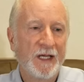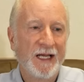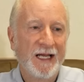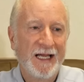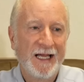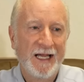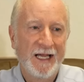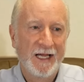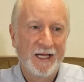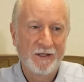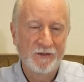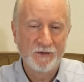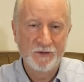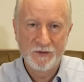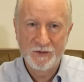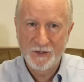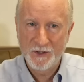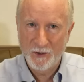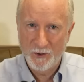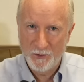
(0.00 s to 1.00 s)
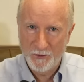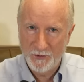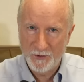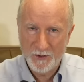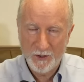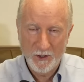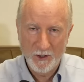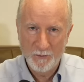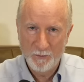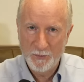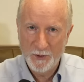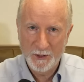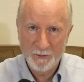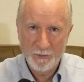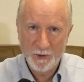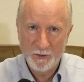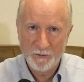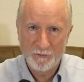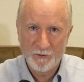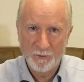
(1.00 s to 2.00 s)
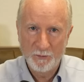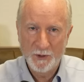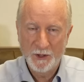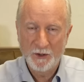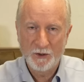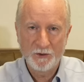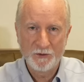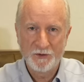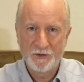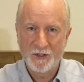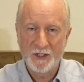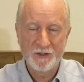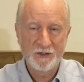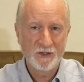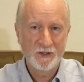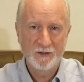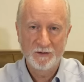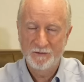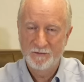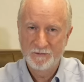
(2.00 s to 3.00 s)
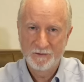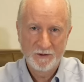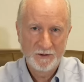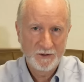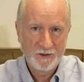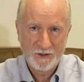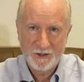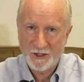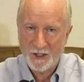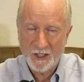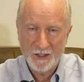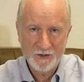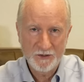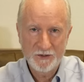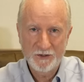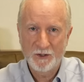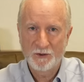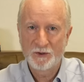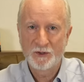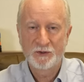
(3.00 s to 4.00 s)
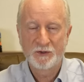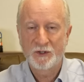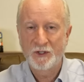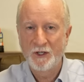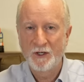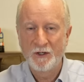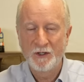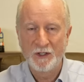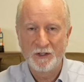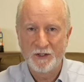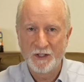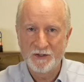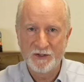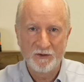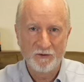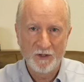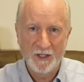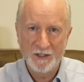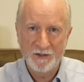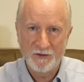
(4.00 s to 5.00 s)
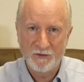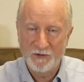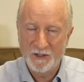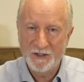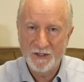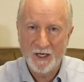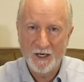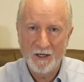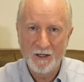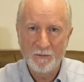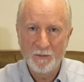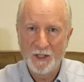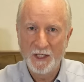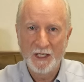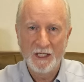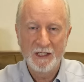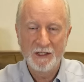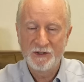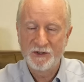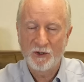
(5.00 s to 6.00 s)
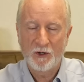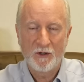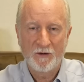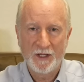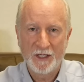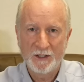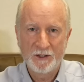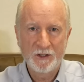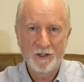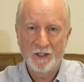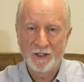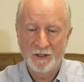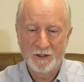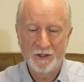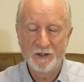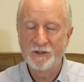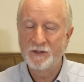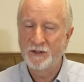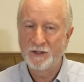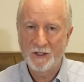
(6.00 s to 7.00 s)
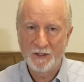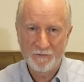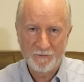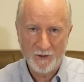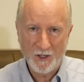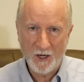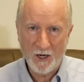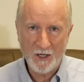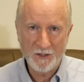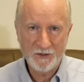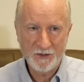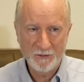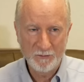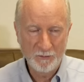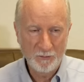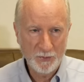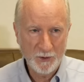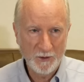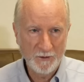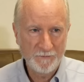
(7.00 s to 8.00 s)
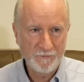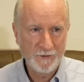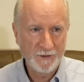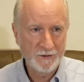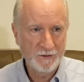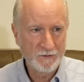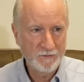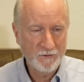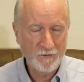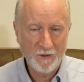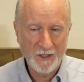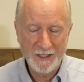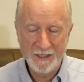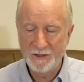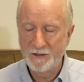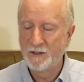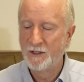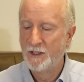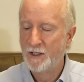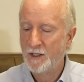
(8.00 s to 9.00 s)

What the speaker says: And so the current big, beautiful bill doesn't gut Social Security. It doesn't raise the retirement age, all that kind of good stuff. Awesome, perfect, great.